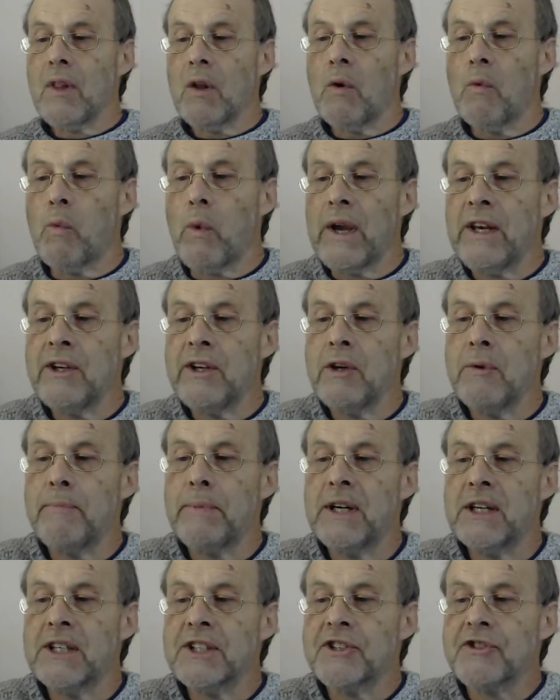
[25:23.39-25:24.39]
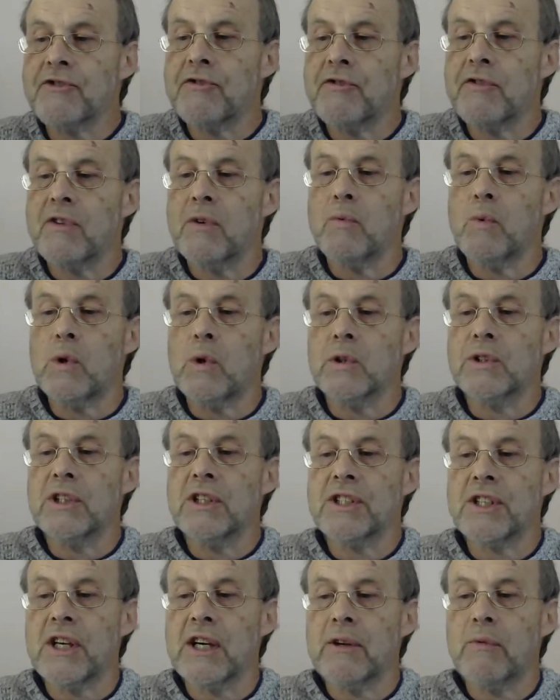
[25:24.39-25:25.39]
When you pass through the
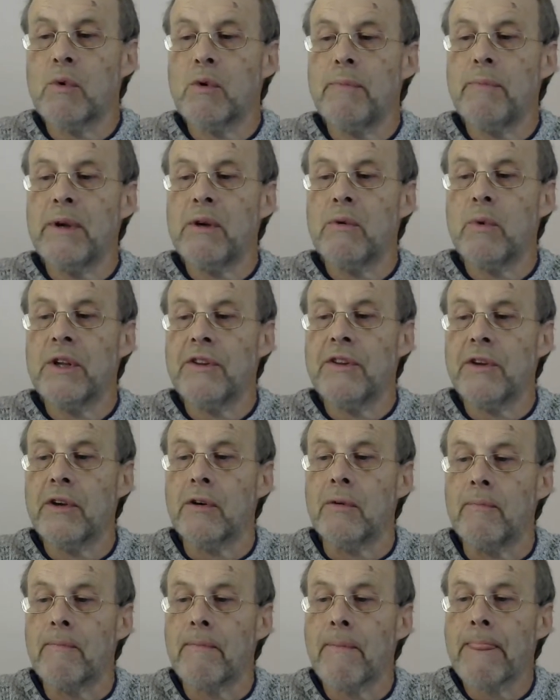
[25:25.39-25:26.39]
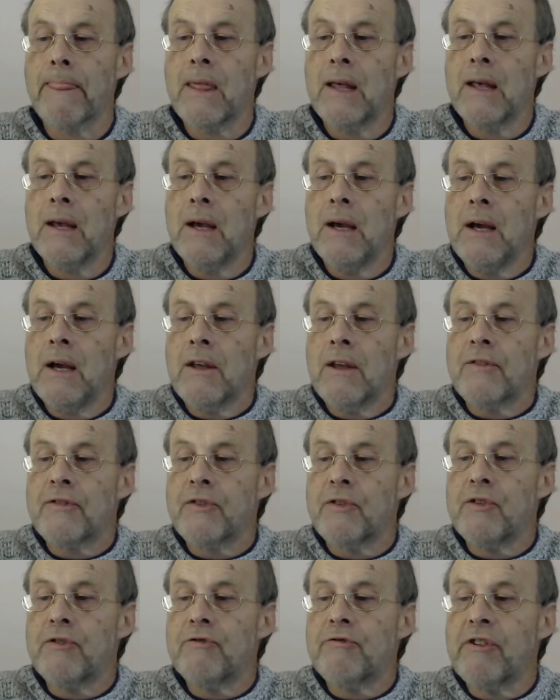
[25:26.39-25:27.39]
waters, I will be with you.
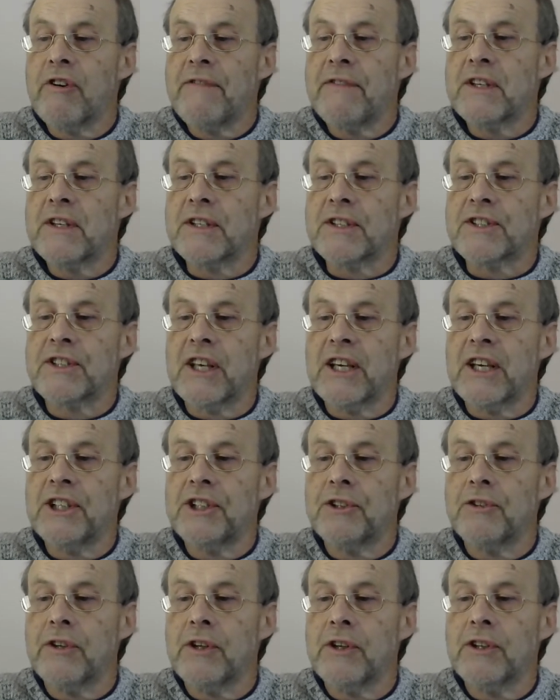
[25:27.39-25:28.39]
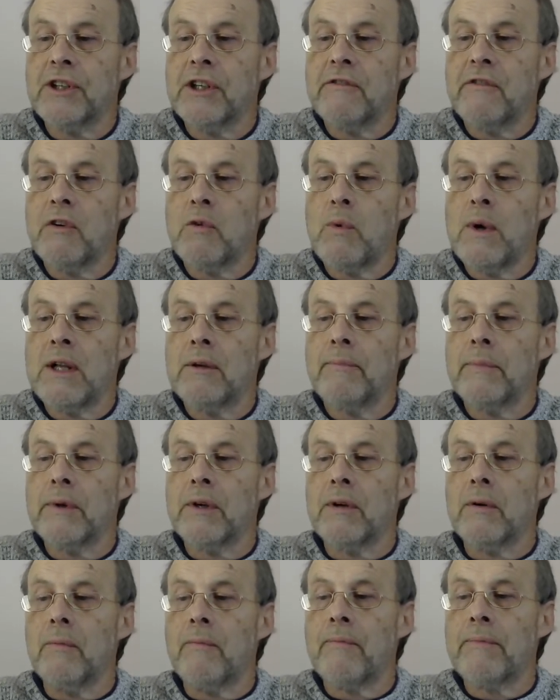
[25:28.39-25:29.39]
Through rivers, they shall not overwhelm
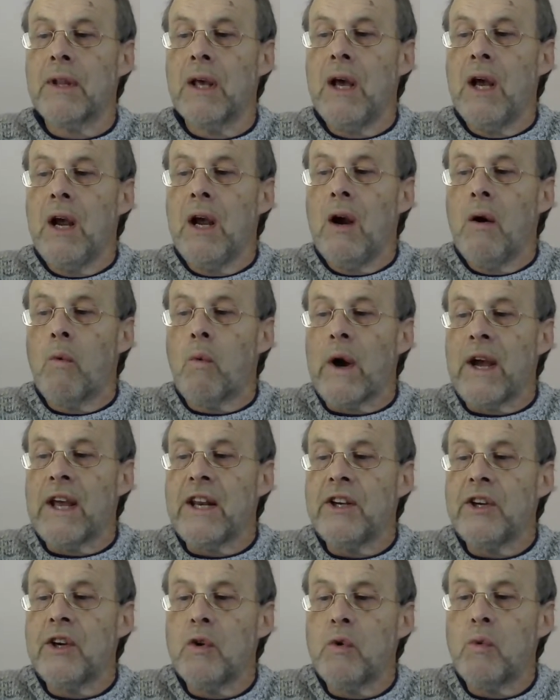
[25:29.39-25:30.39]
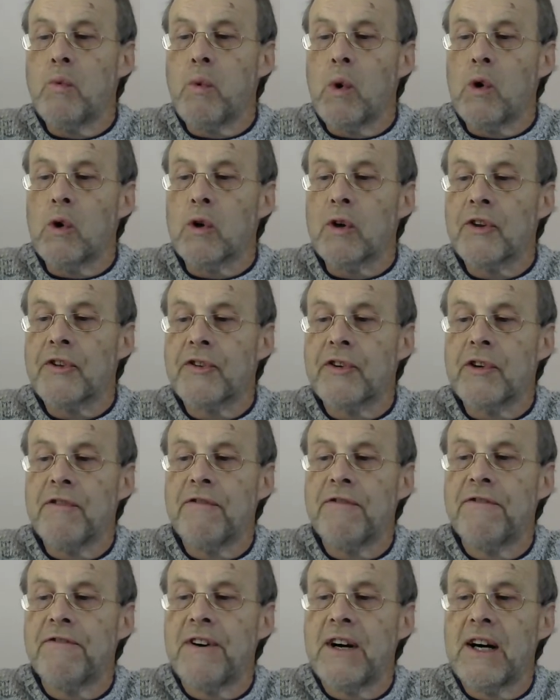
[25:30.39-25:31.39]
you. When you walk through
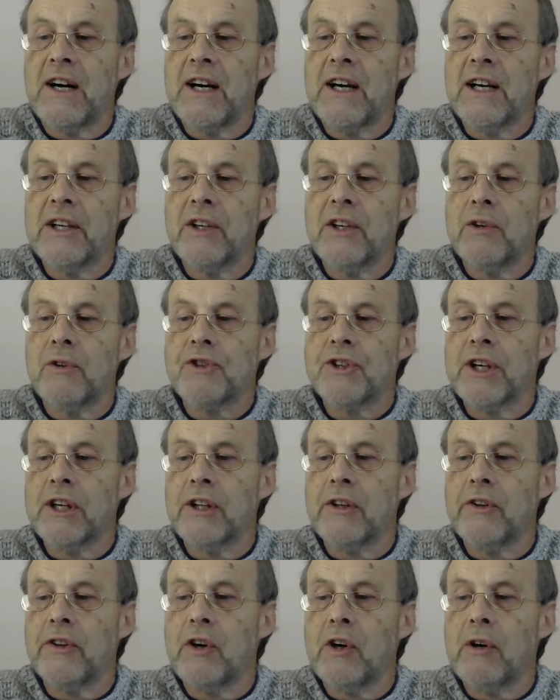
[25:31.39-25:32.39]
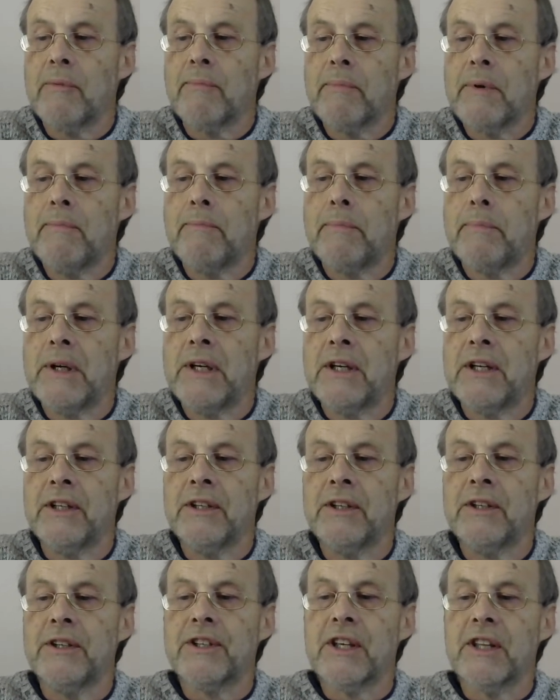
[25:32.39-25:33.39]
fire, you shall not be
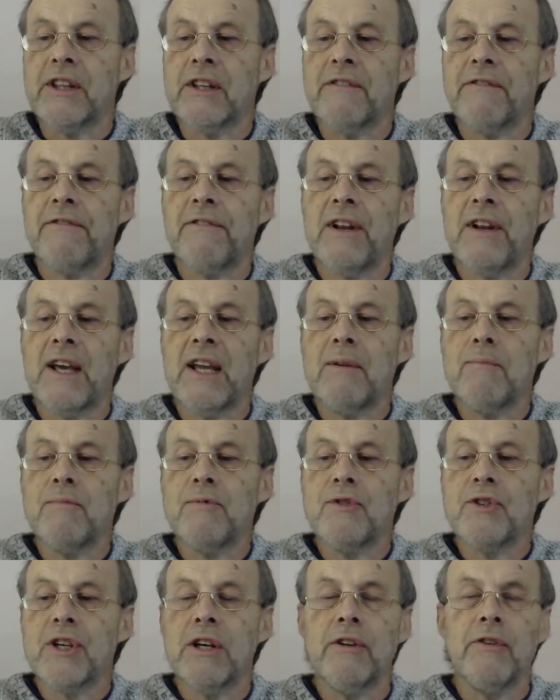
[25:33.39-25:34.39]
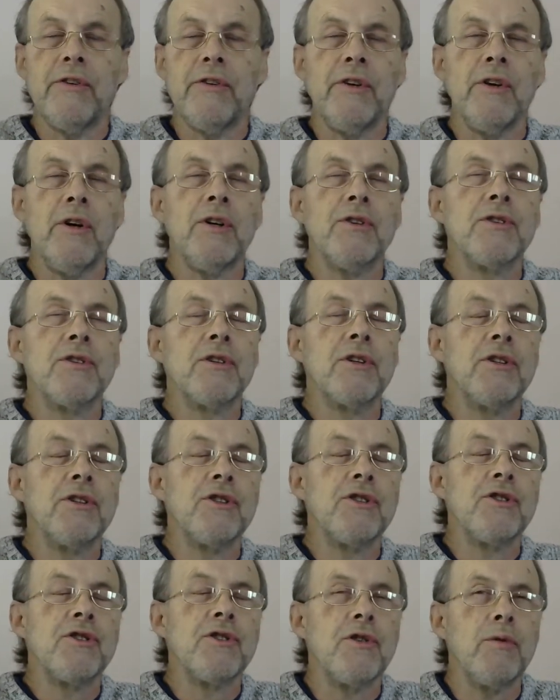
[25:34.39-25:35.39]
burned, and the flame shall not
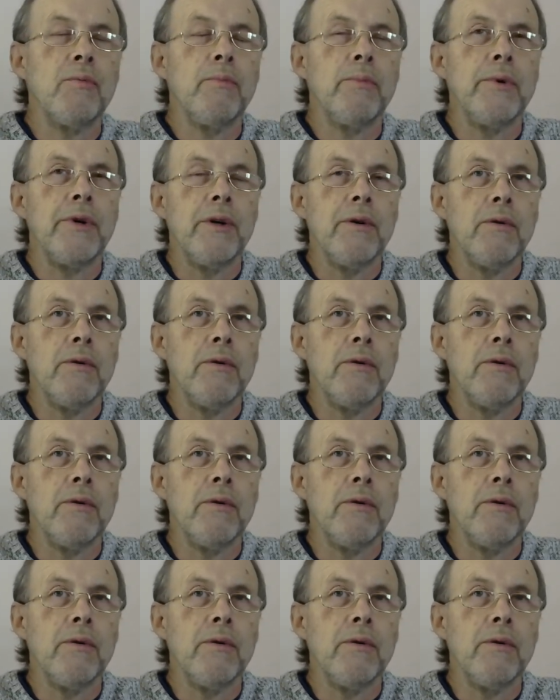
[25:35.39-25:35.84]
consume you.